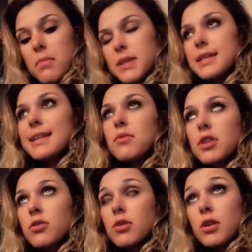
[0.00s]
Basically
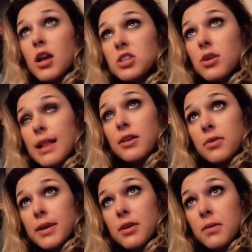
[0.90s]
what the chronological
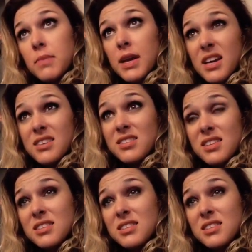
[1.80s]
algorithm is